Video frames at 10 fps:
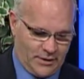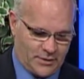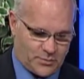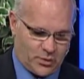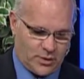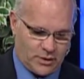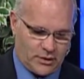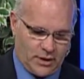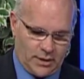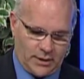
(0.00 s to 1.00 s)
It's pretty
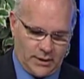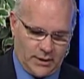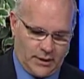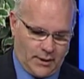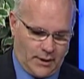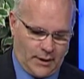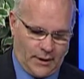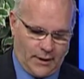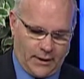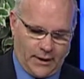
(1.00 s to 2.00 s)
good.
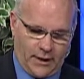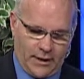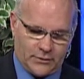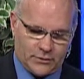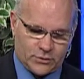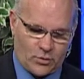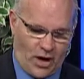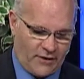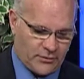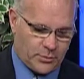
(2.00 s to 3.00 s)
Uh, and there's
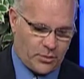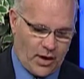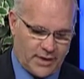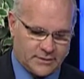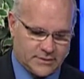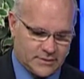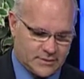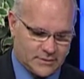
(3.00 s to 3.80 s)
raffle prizes.